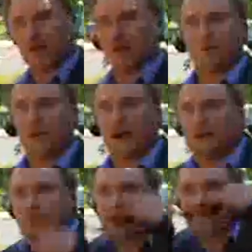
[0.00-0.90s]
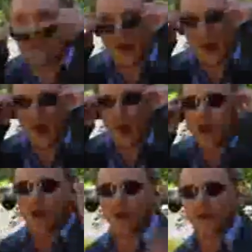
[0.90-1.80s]
you're going back to prison.
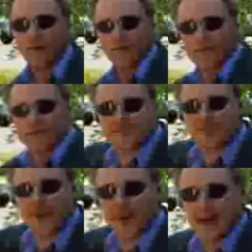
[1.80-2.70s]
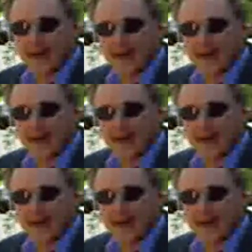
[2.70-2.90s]
This guy.